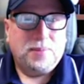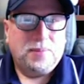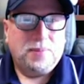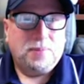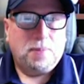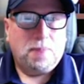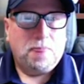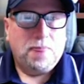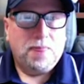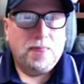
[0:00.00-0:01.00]

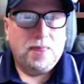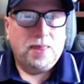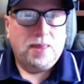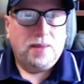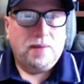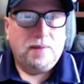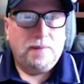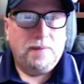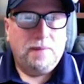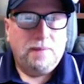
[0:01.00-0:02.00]

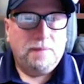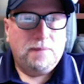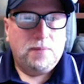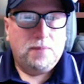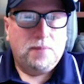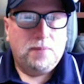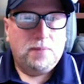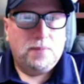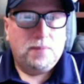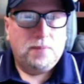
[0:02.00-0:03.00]

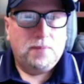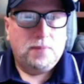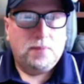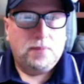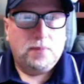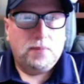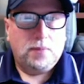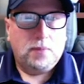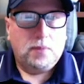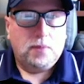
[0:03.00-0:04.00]

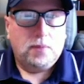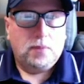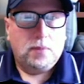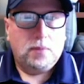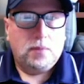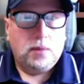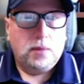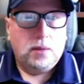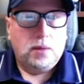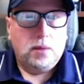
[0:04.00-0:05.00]

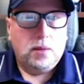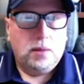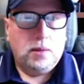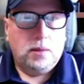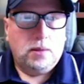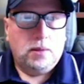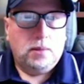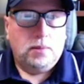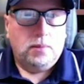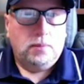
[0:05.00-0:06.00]

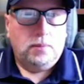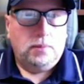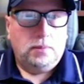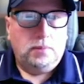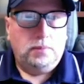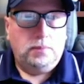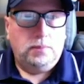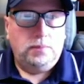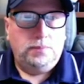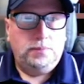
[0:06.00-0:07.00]

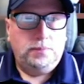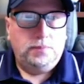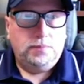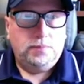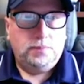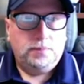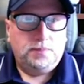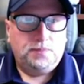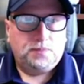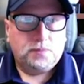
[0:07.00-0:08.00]
The person shown says nothing.